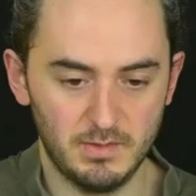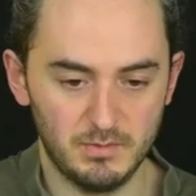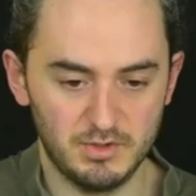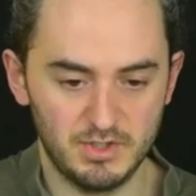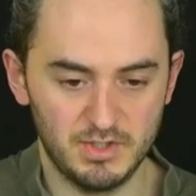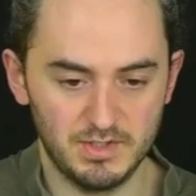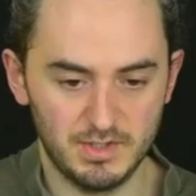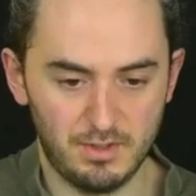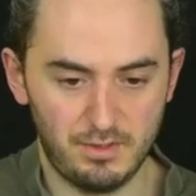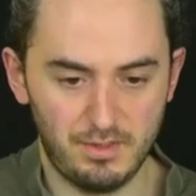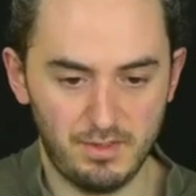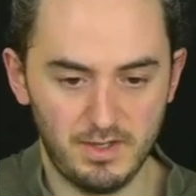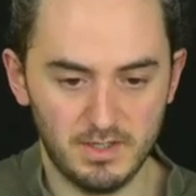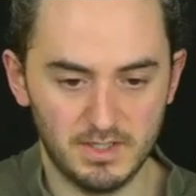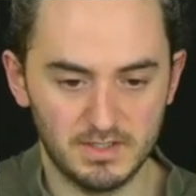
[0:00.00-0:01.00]
which is a
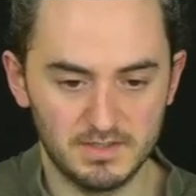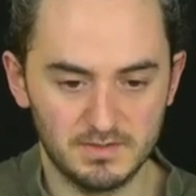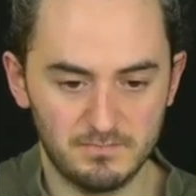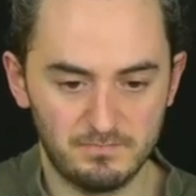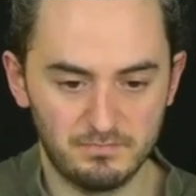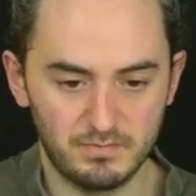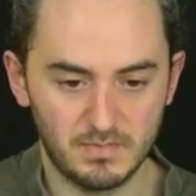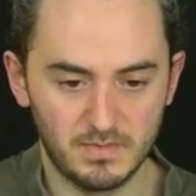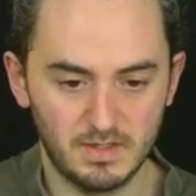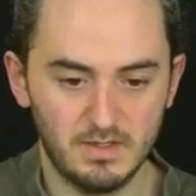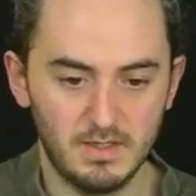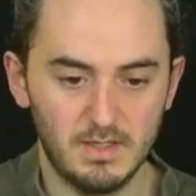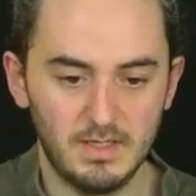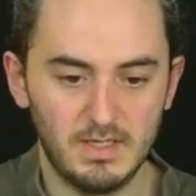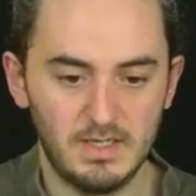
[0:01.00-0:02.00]
third.
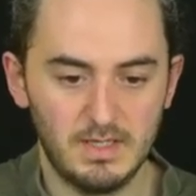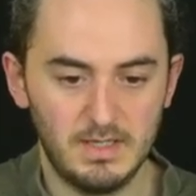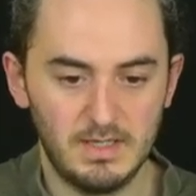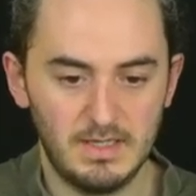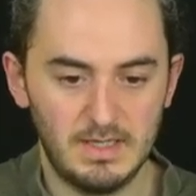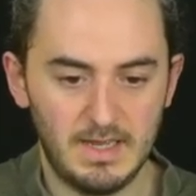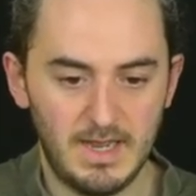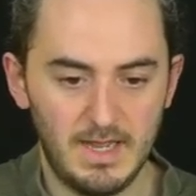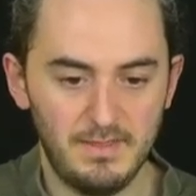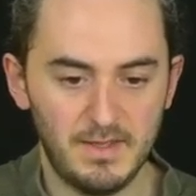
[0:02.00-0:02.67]
And